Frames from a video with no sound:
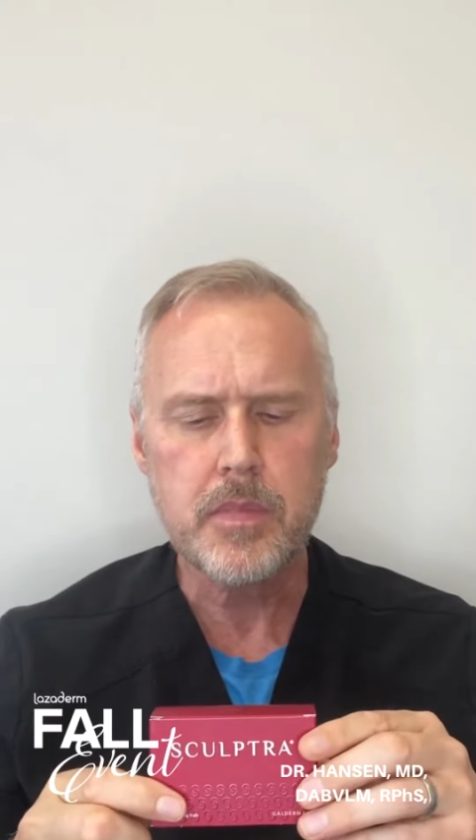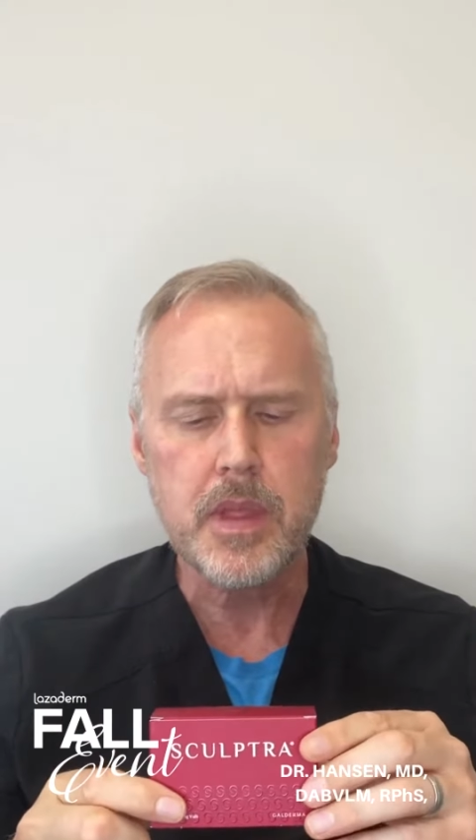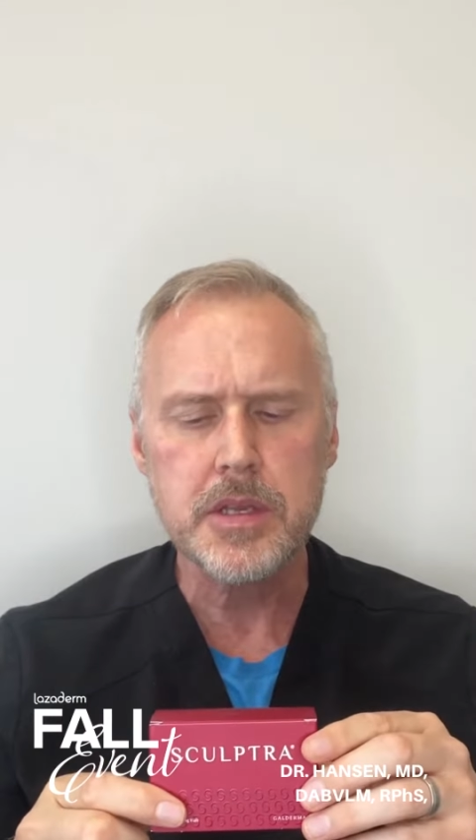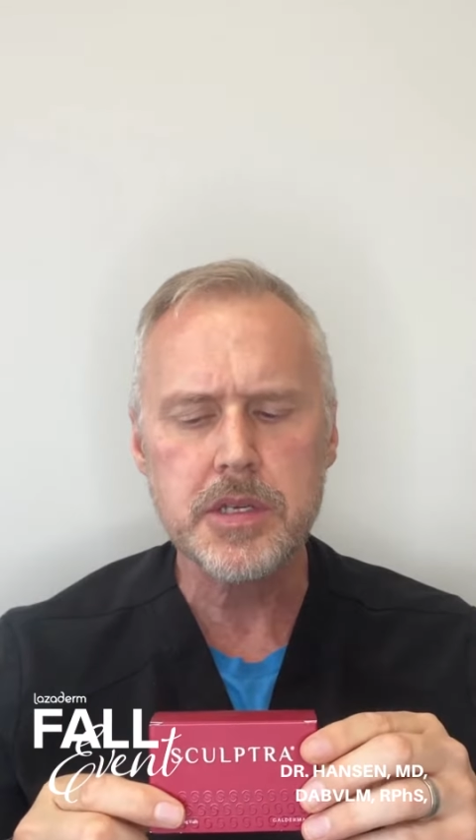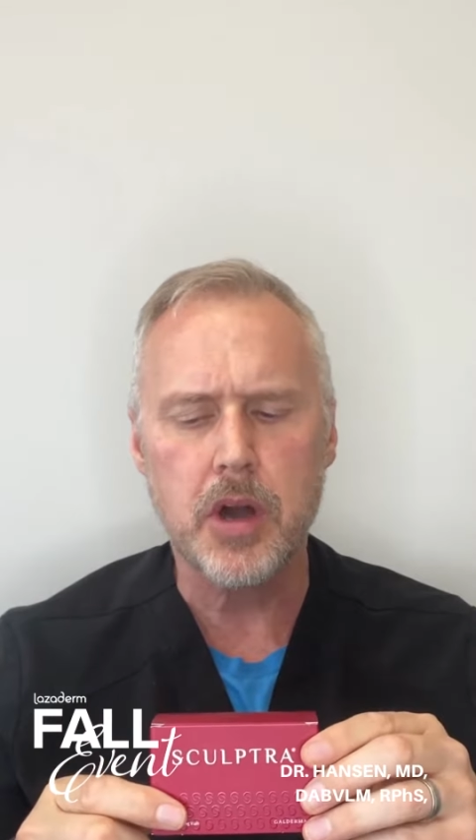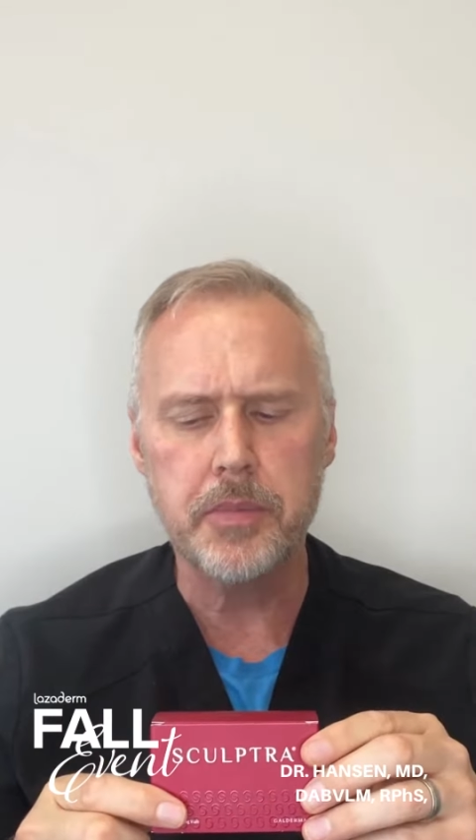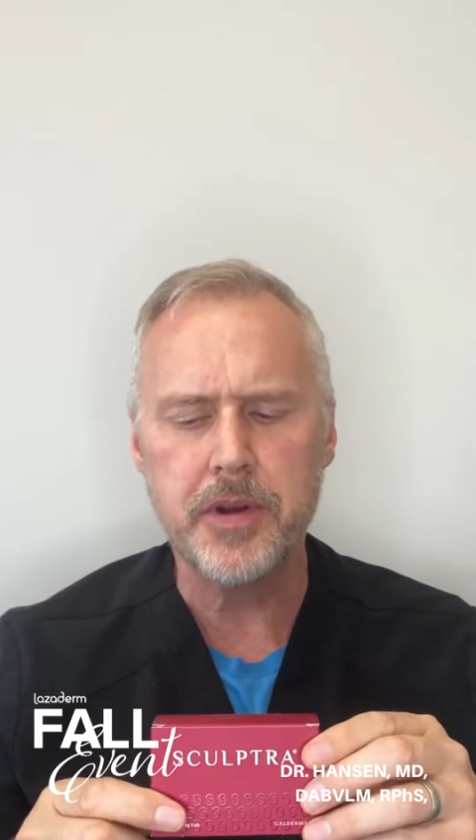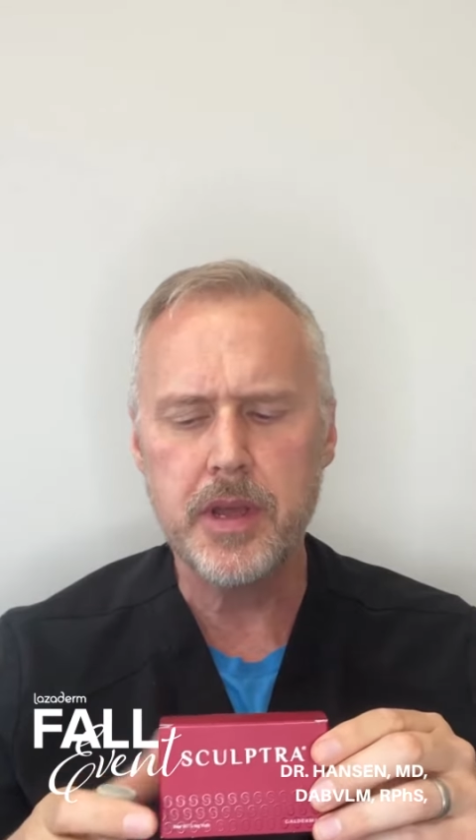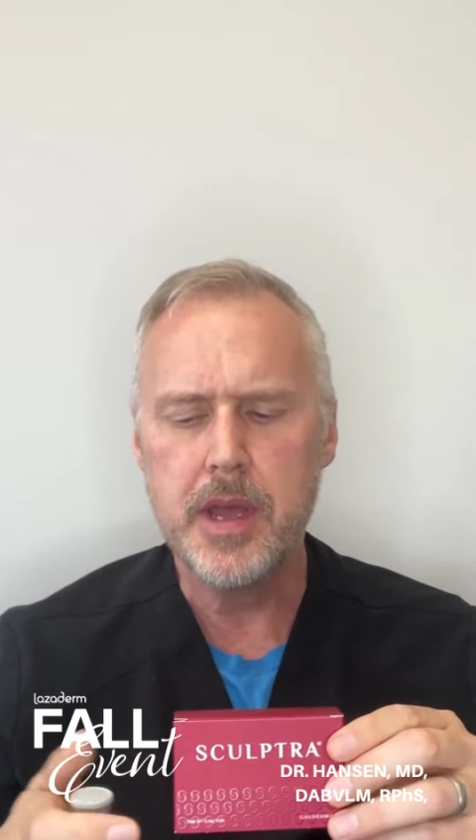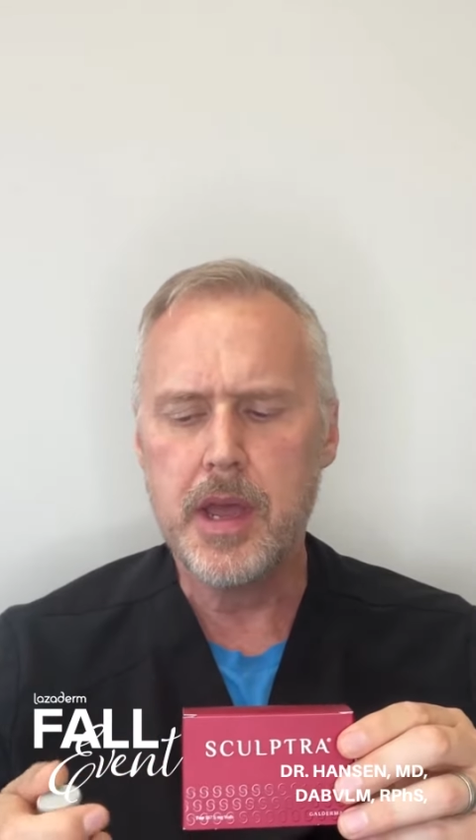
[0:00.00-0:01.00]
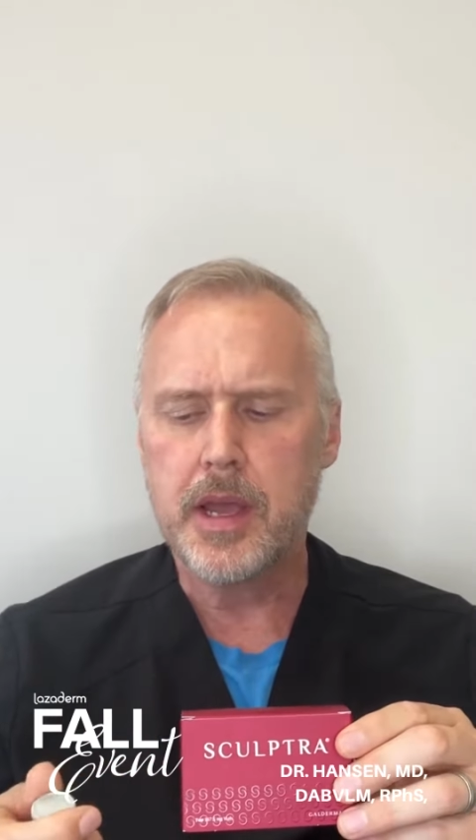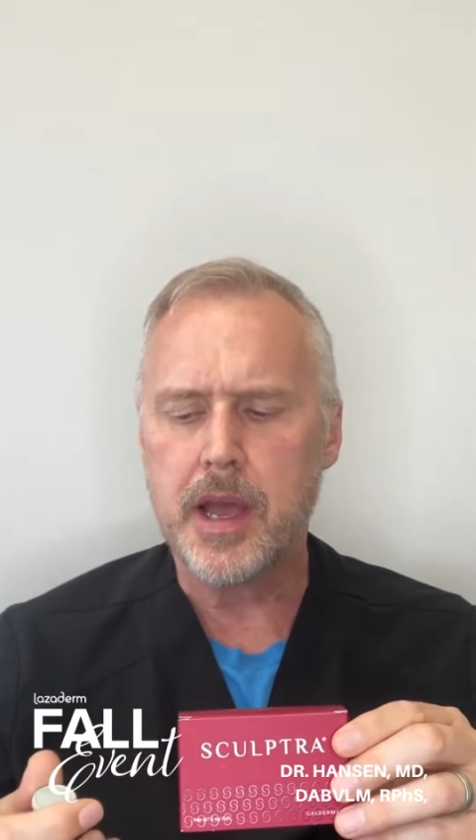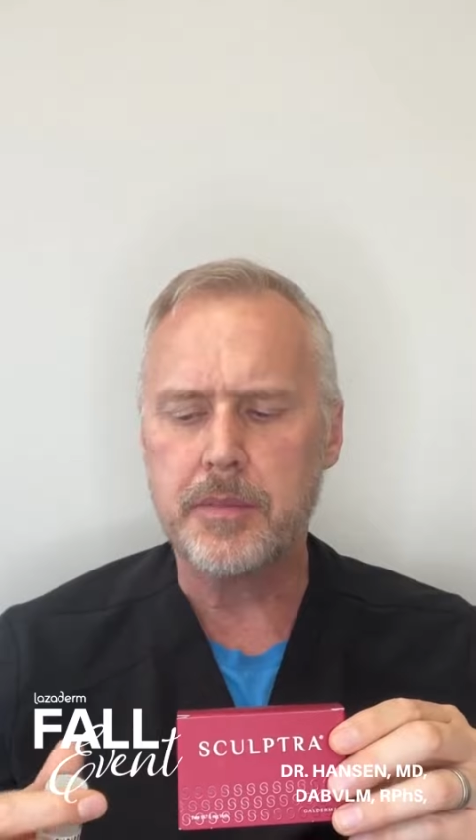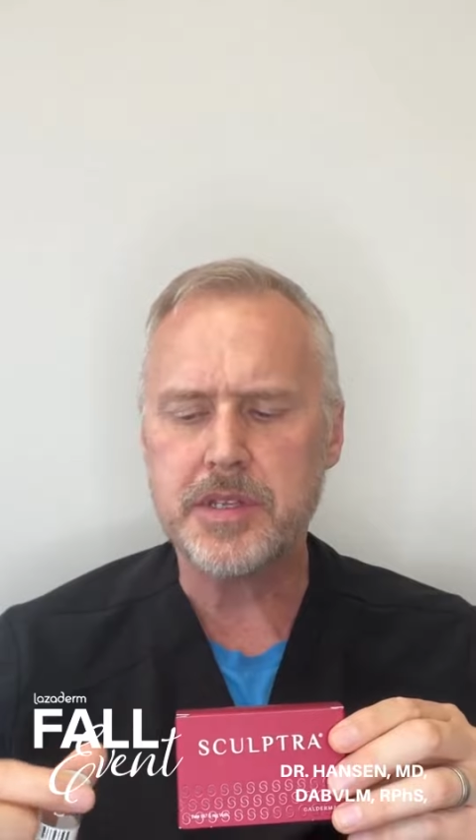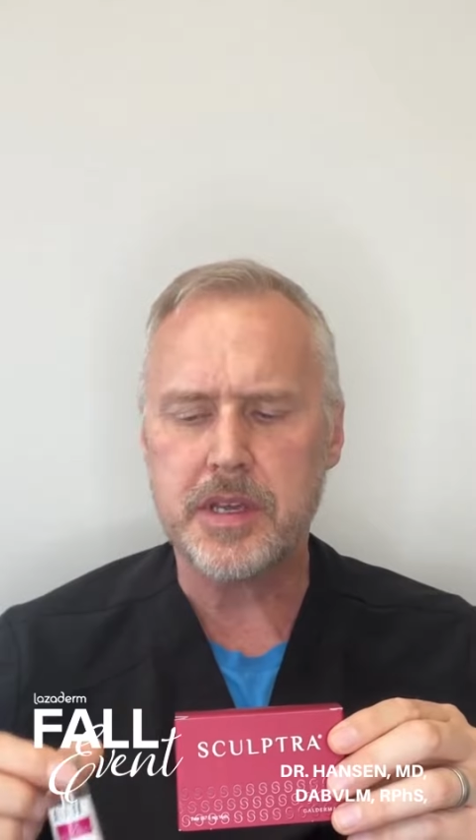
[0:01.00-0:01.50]
Sculptra
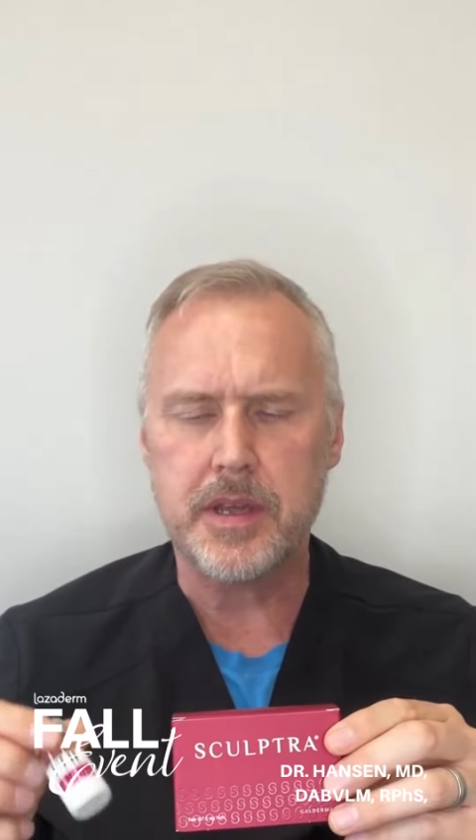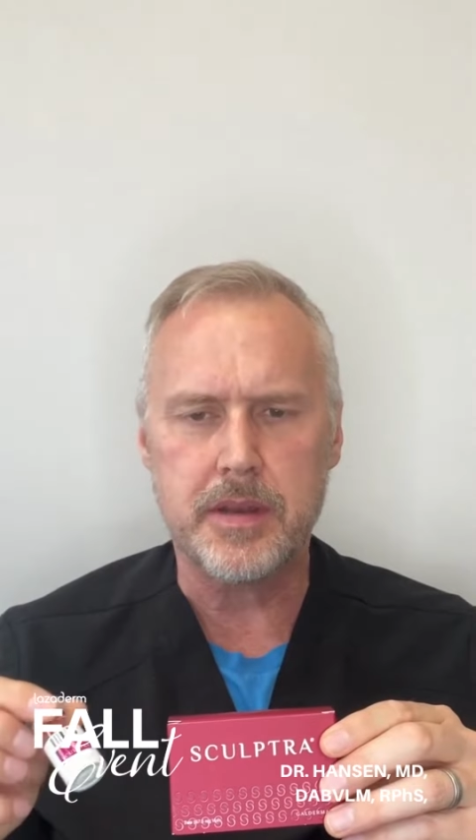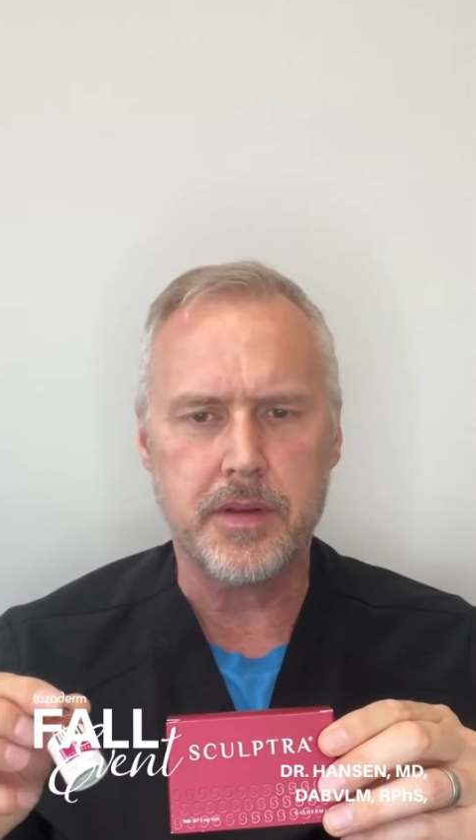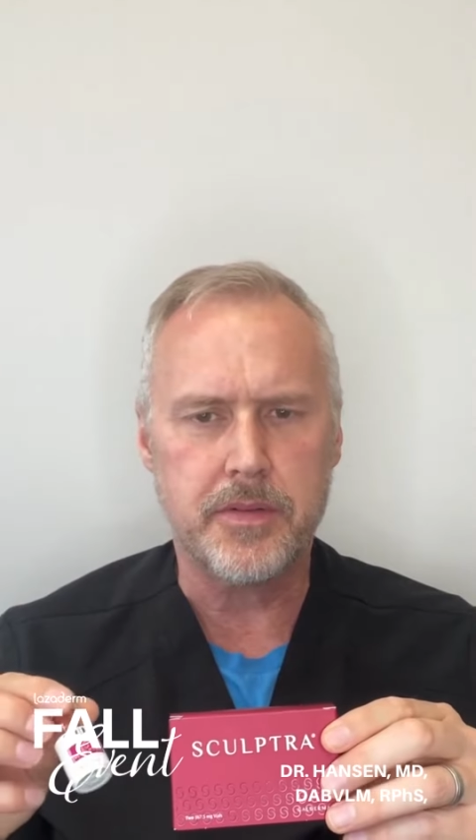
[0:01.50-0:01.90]
comes in